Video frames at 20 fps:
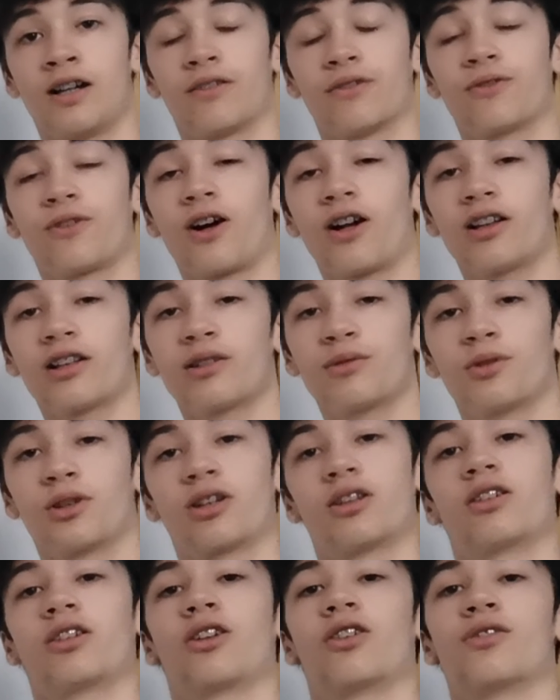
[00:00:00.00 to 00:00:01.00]
And finally we're
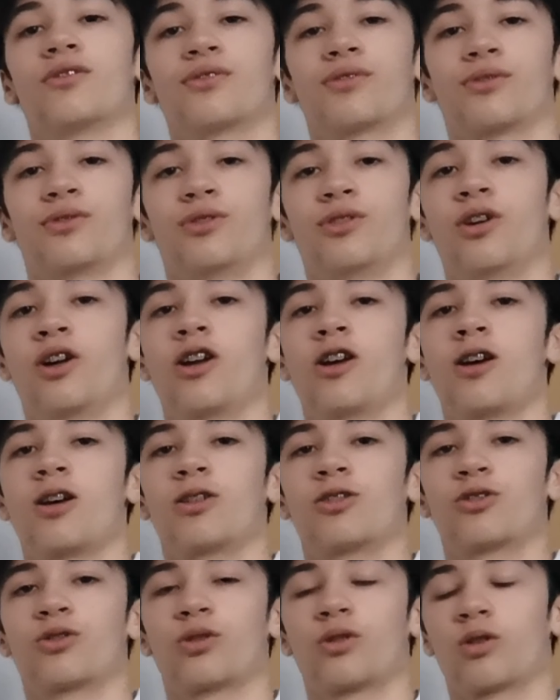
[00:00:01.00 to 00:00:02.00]
going to go through
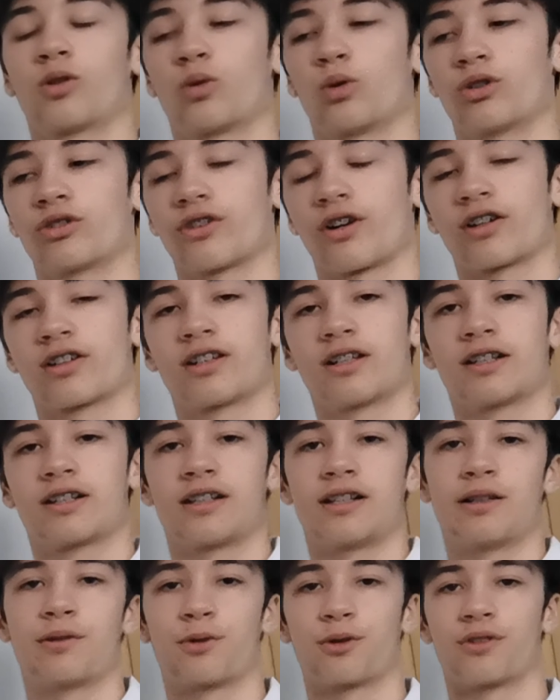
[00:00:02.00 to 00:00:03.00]
quadratic
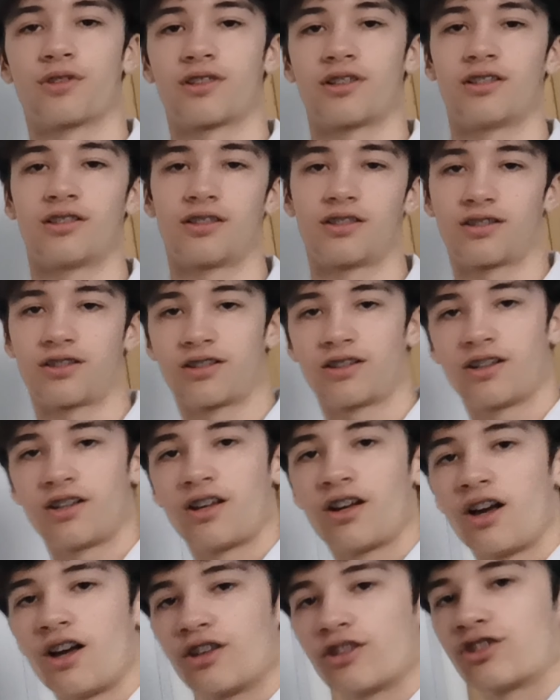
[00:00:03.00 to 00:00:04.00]
sequences.
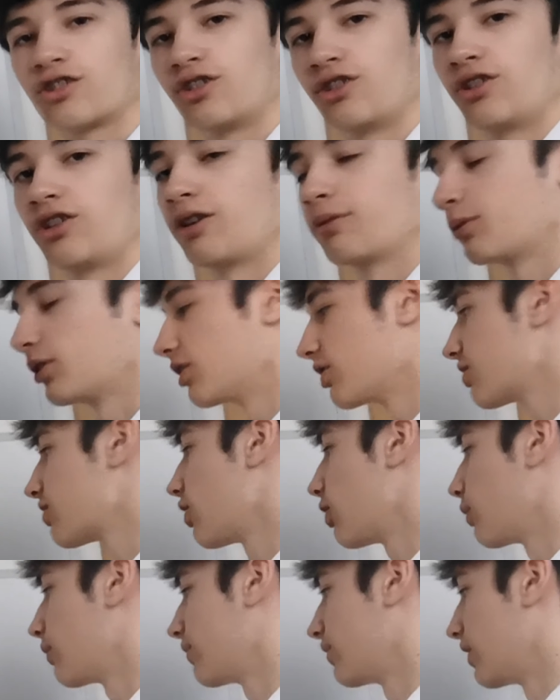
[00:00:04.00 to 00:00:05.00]
So I'm going to
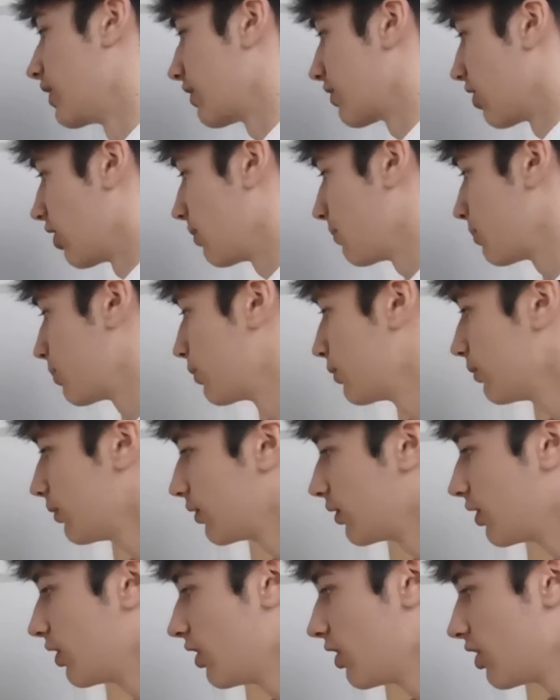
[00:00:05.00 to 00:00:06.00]
start with an example.
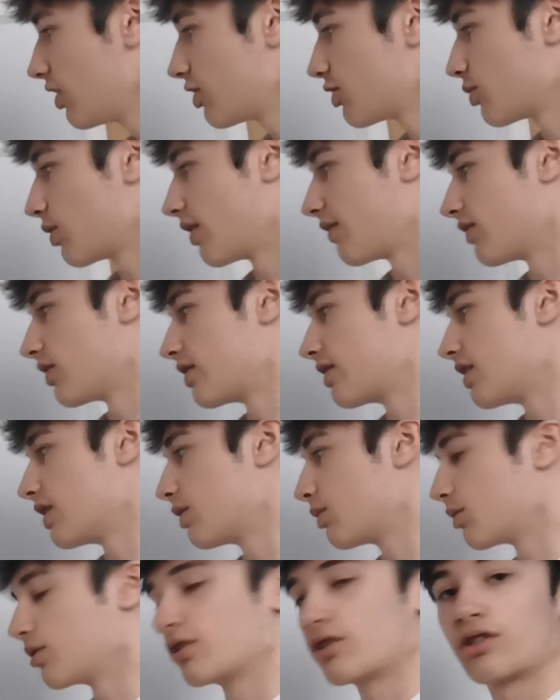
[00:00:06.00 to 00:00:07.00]
So we have the
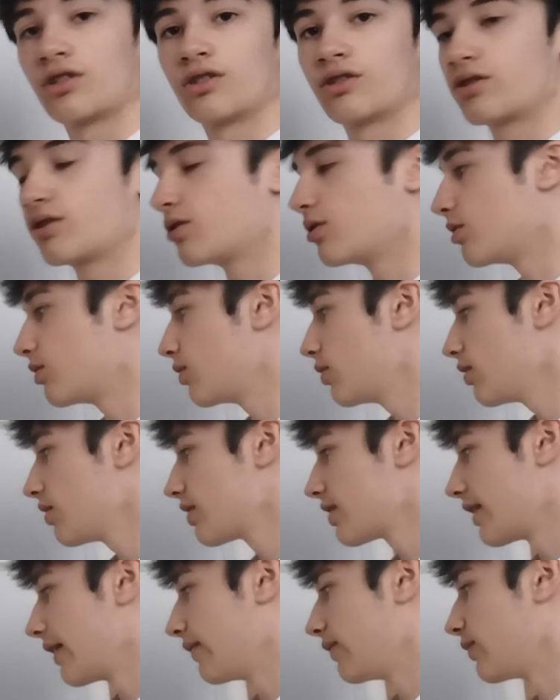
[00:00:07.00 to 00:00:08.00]
sequence 2,
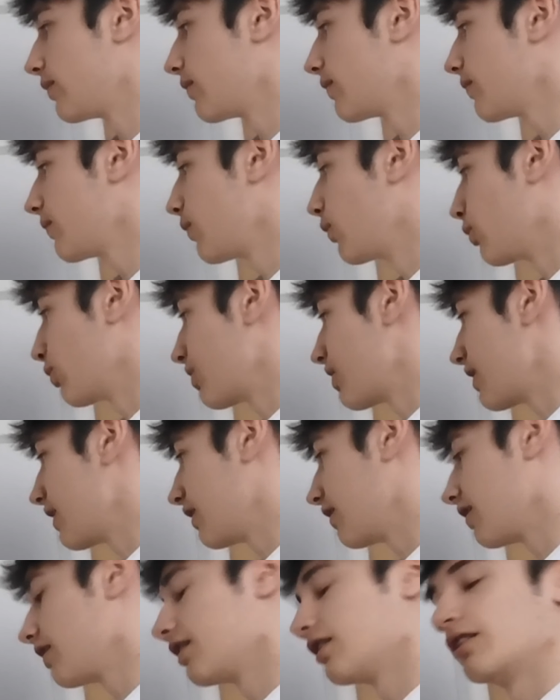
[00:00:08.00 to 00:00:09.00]
7,
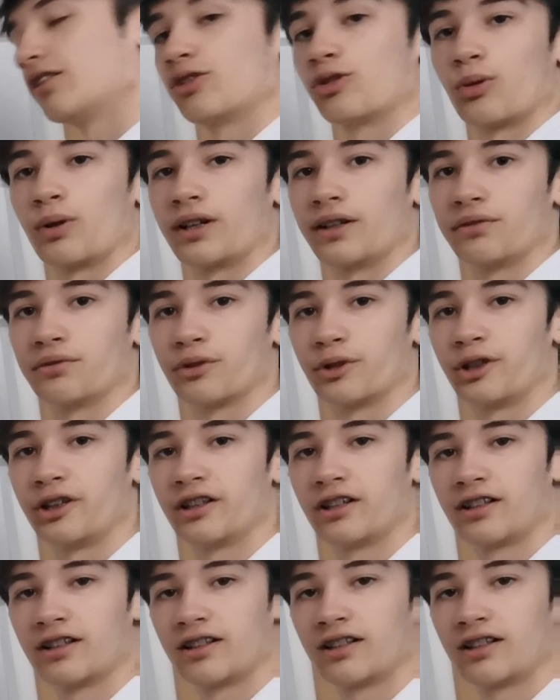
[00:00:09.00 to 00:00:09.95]
14 and 23.